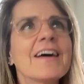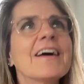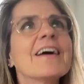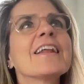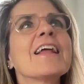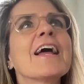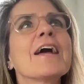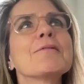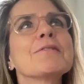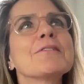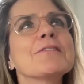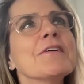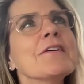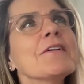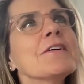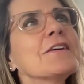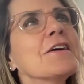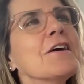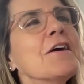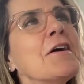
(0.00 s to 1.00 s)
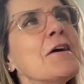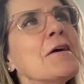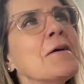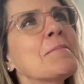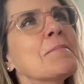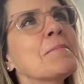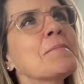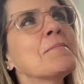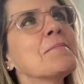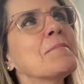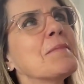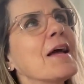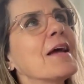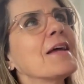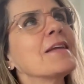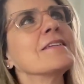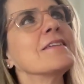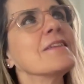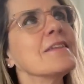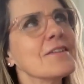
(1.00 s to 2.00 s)
And I was very calm
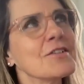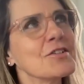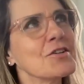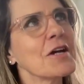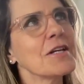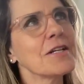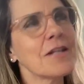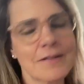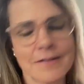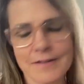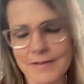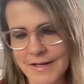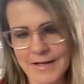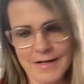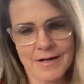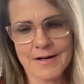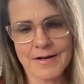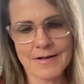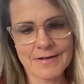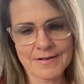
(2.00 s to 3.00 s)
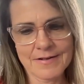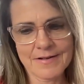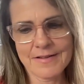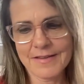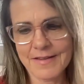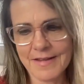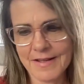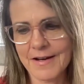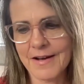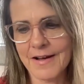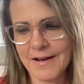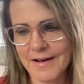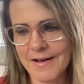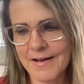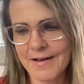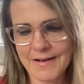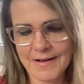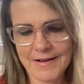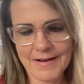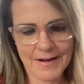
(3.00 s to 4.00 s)
and didn't try not to let on that
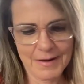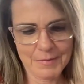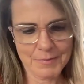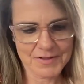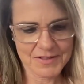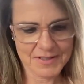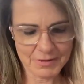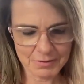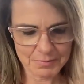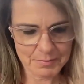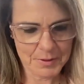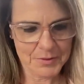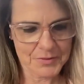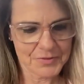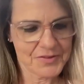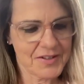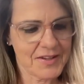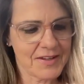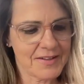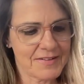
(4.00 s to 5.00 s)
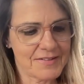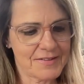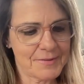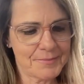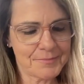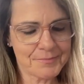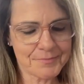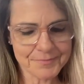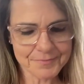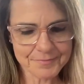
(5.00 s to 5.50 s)
I was so opposed to this.